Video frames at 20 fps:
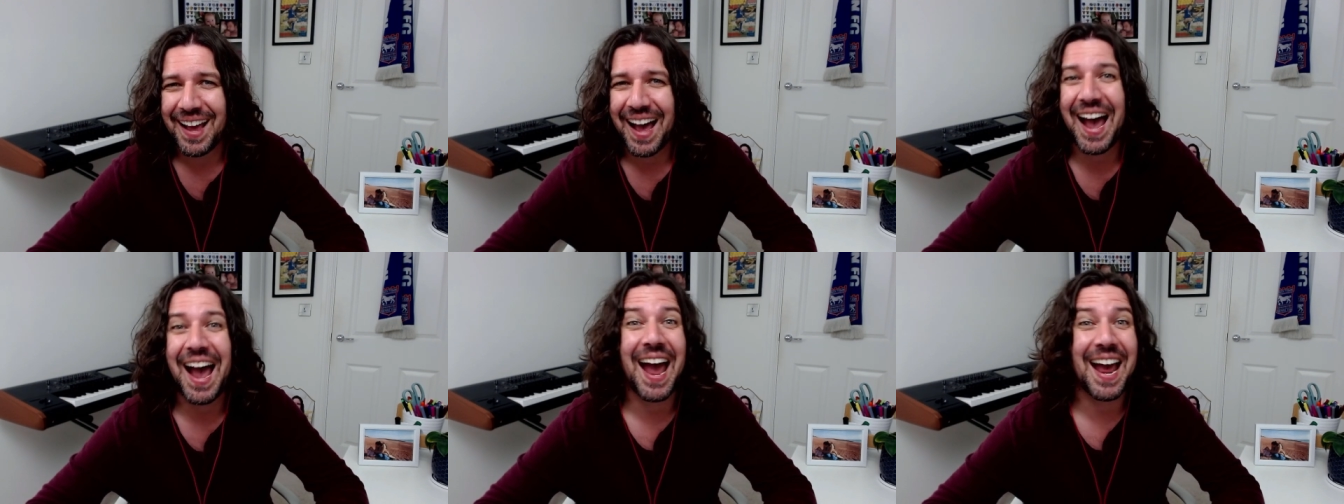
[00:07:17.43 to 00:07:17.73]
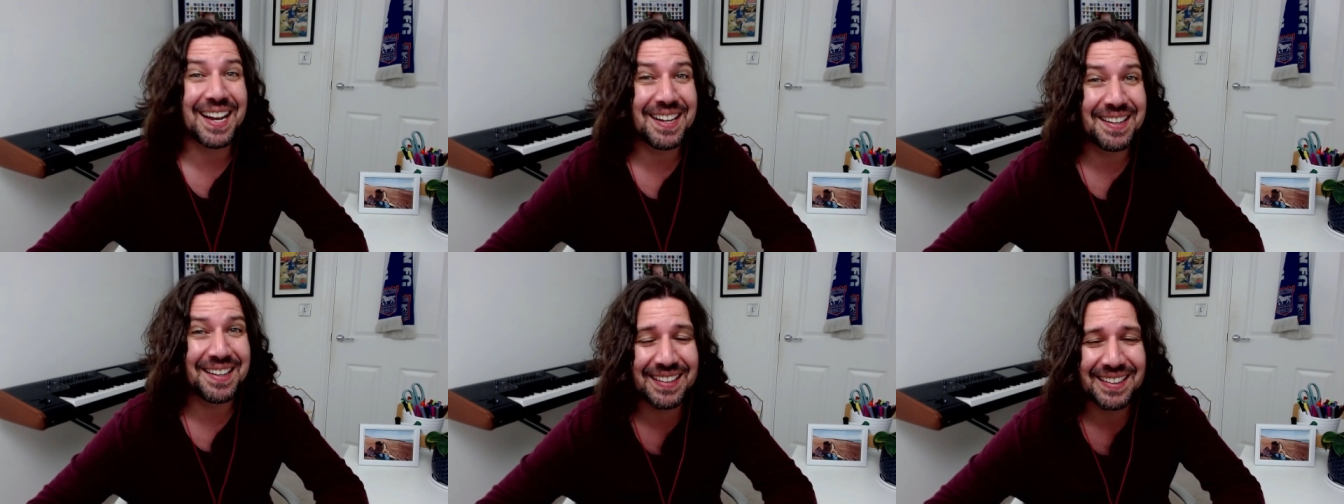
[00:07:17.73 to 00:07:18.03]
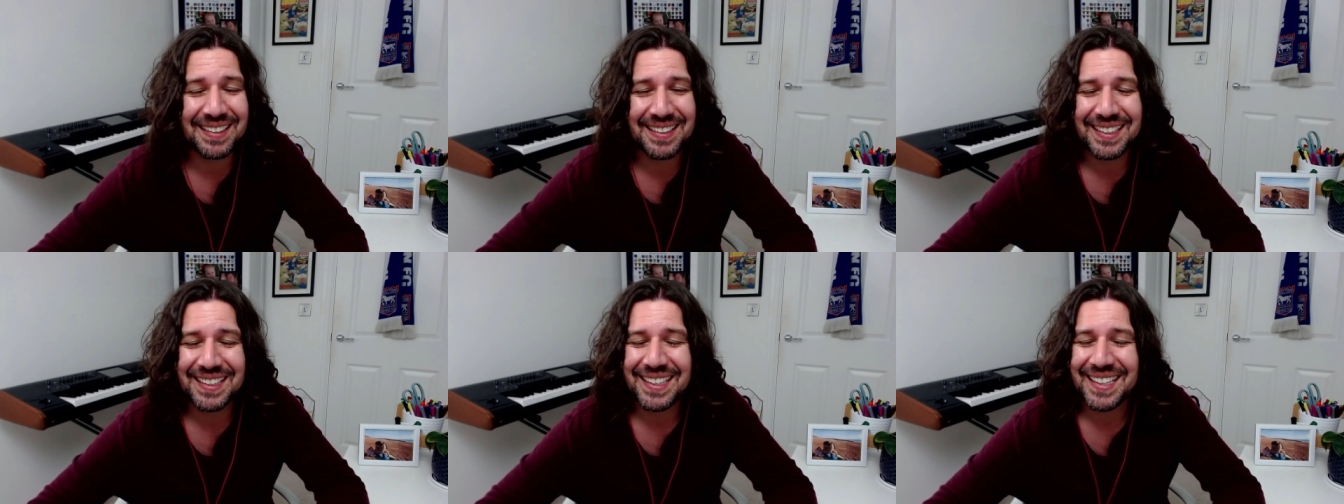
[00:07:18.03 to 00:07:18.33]
And
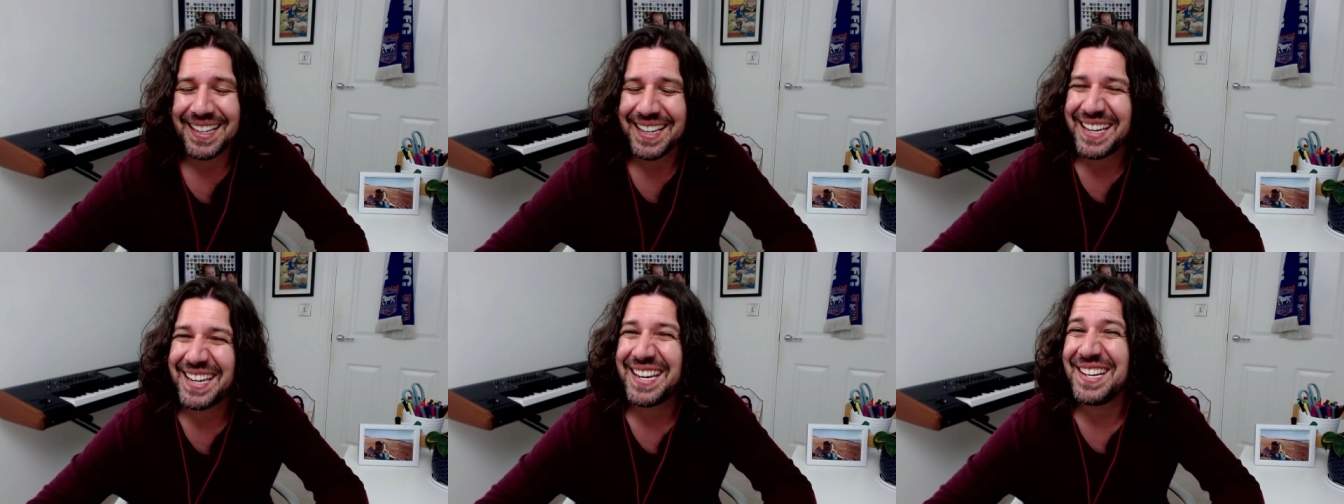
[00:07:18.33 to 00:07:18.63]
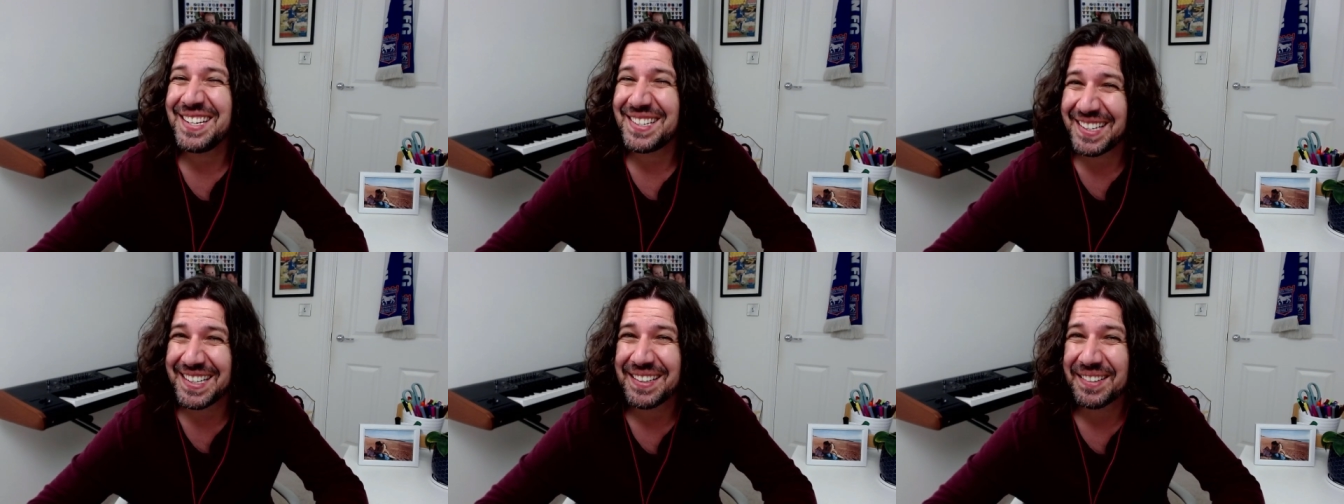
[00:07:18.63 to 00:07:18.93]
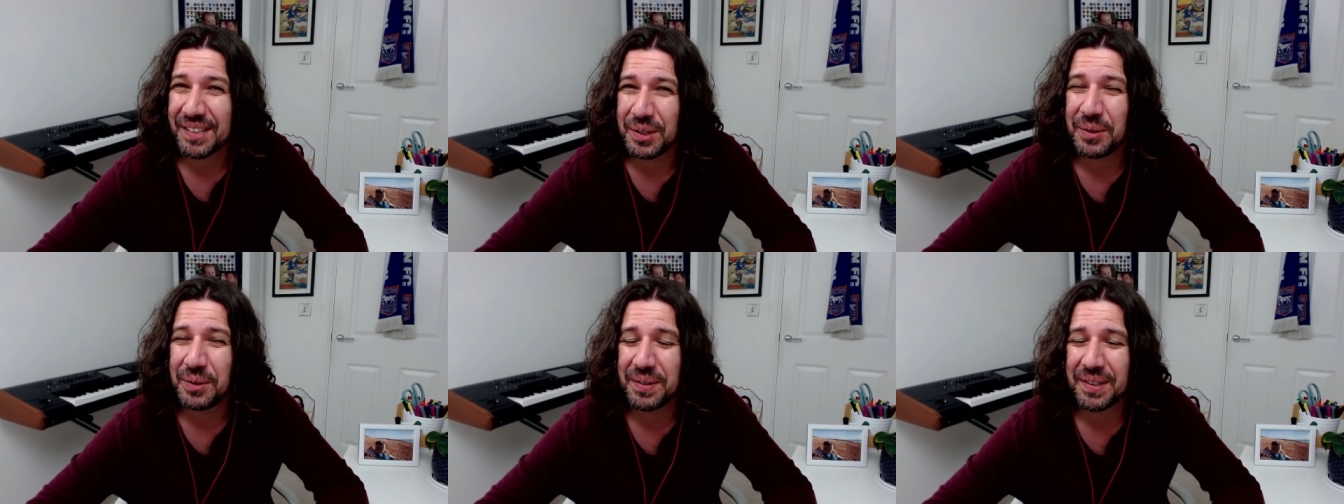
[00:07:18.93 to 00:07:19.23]
is
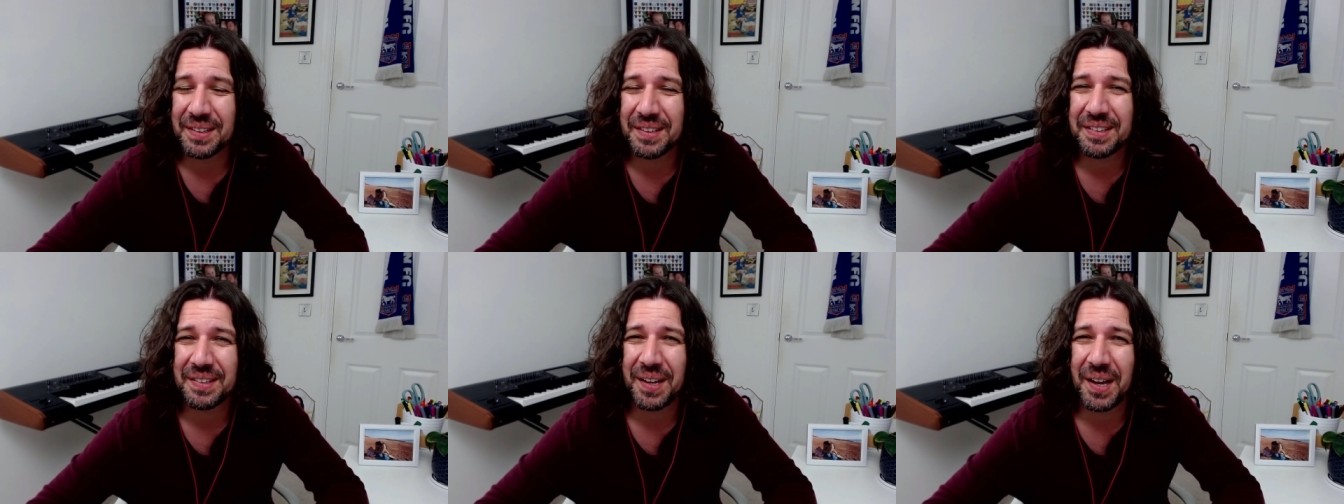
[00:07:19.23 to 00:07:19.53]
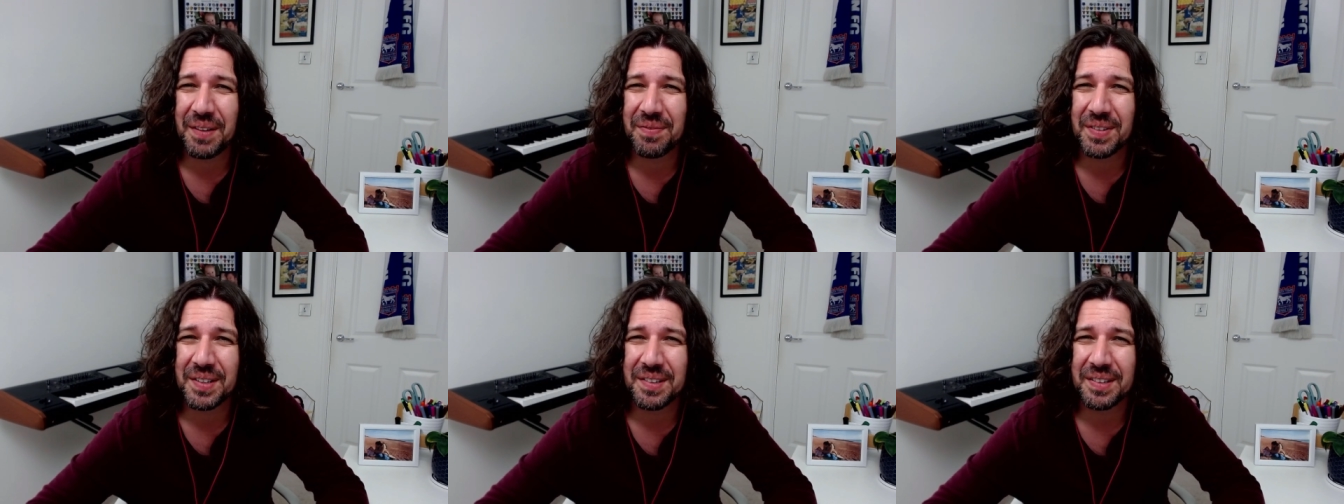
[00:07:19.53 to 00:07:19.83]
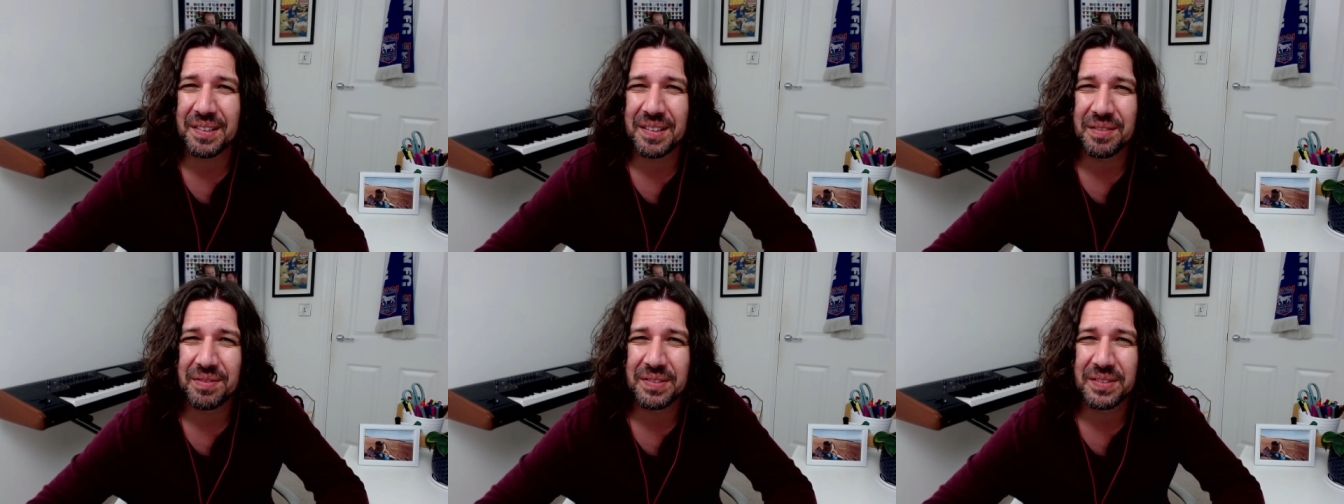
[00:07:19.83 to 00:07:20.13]
it too
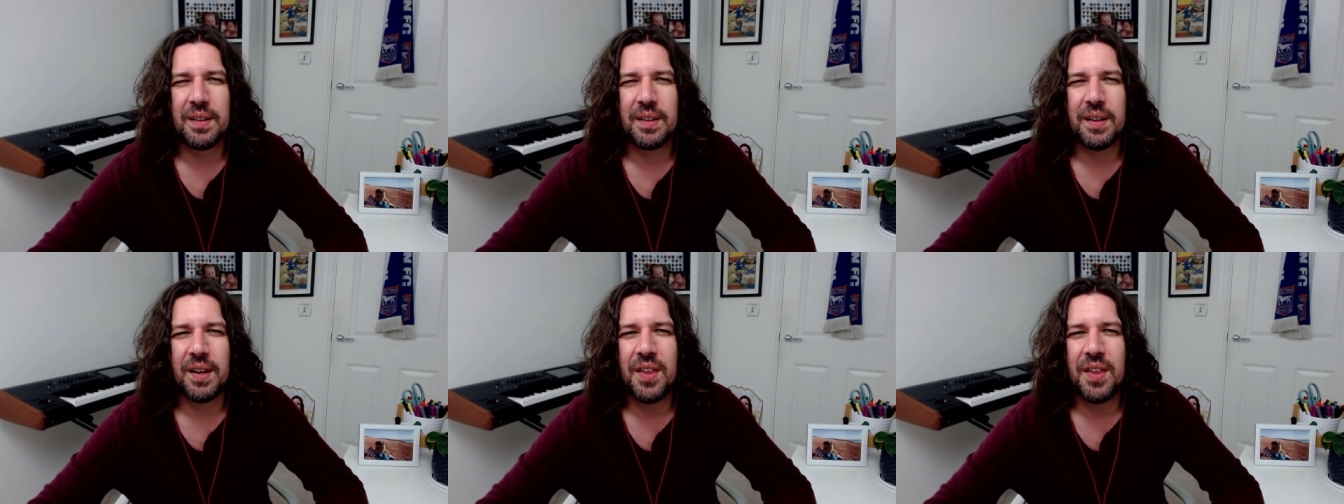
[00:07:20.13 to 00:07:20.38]
conservative?